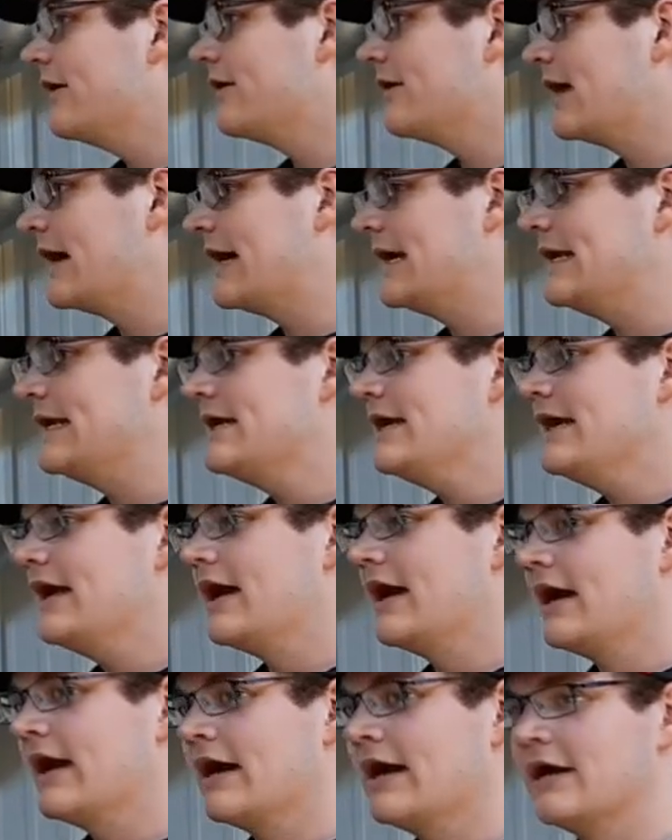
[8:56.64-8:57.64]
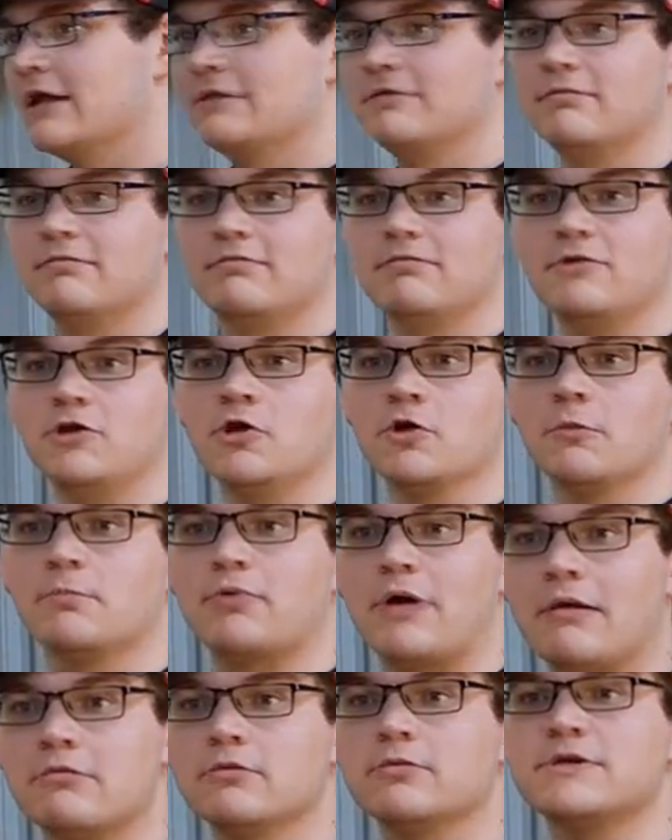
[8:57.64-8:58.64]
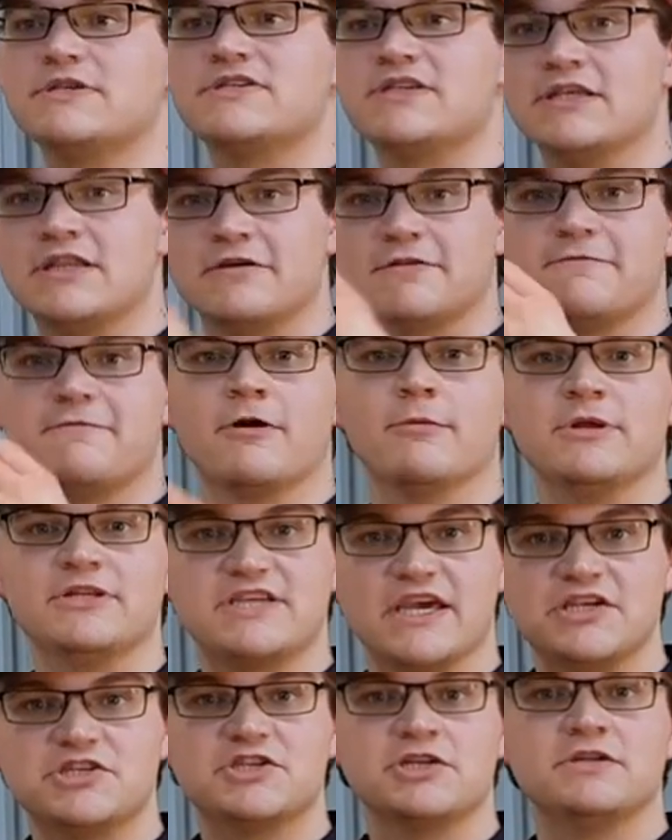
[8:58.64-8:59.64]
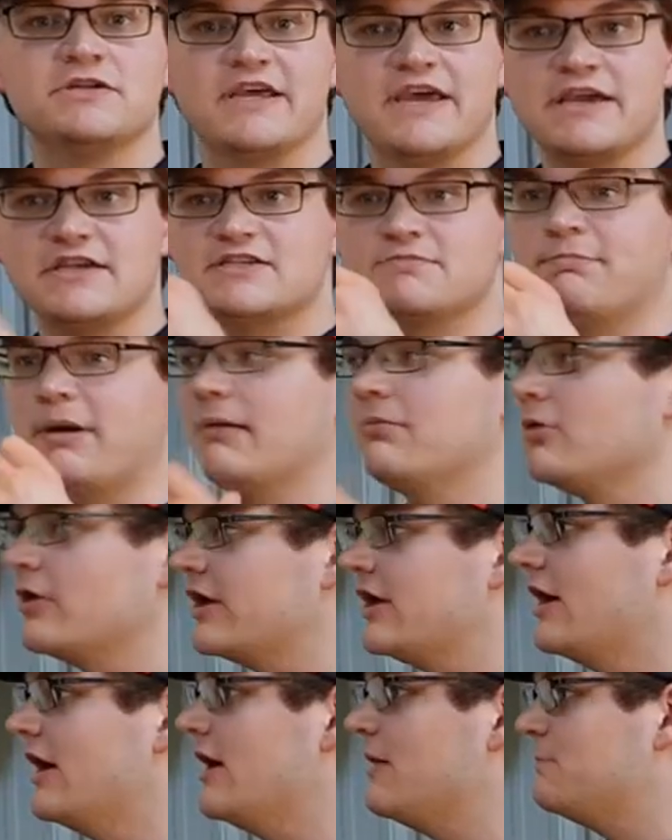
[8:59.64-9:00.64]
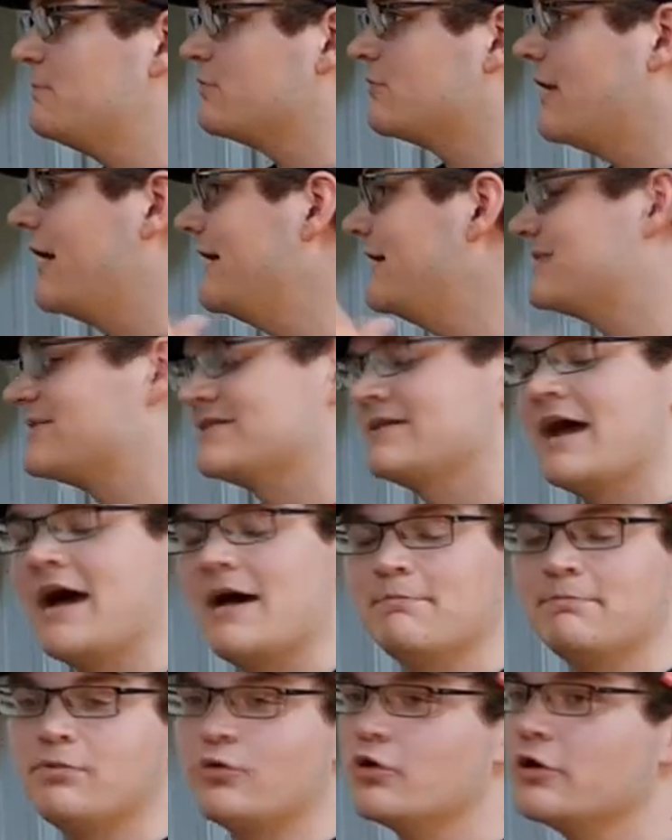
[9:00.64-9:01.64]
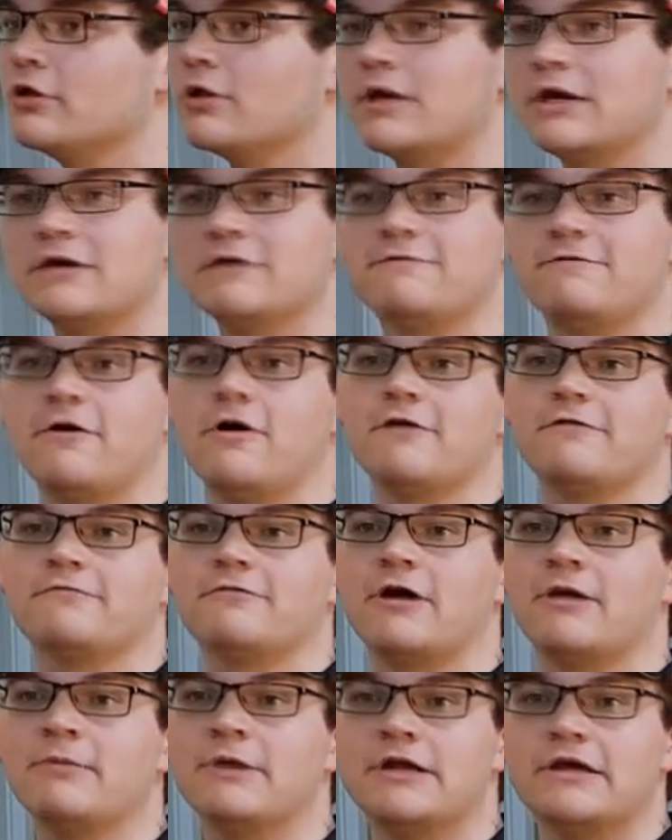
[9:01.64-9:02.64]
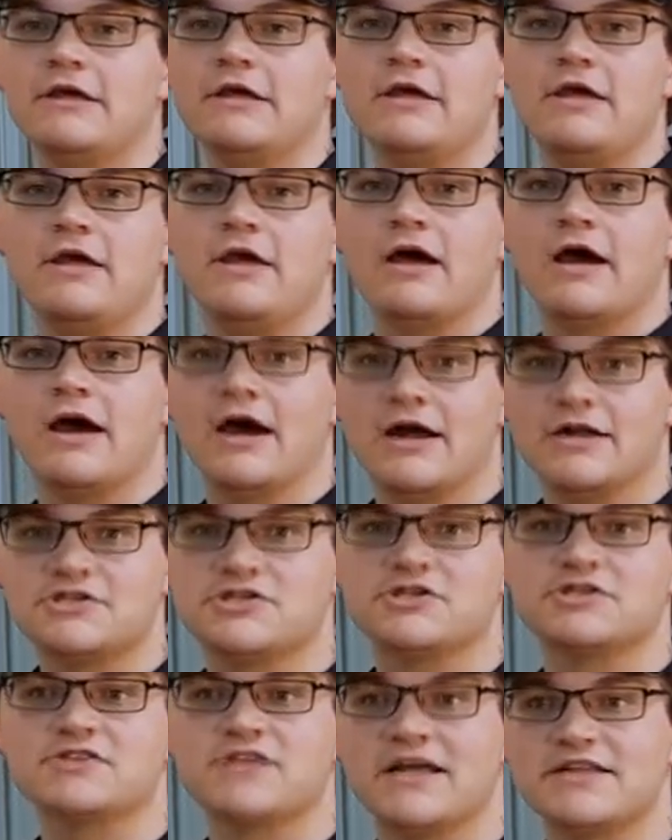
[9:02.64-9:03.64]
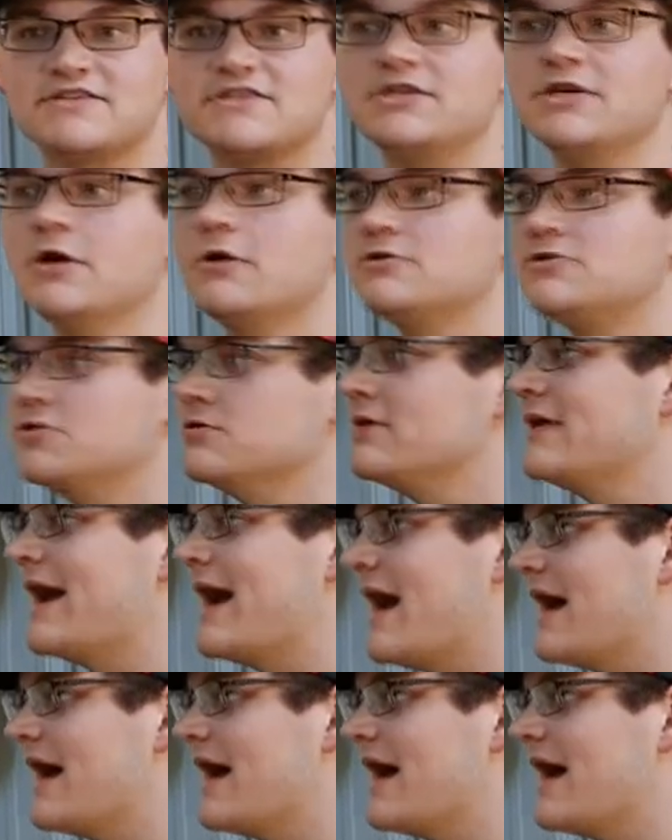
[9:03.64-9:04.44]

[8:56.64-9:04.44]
all right? You'll probably see the fermentation tanks bubbling up, right? It's not boiling, far from it. It's just that CO2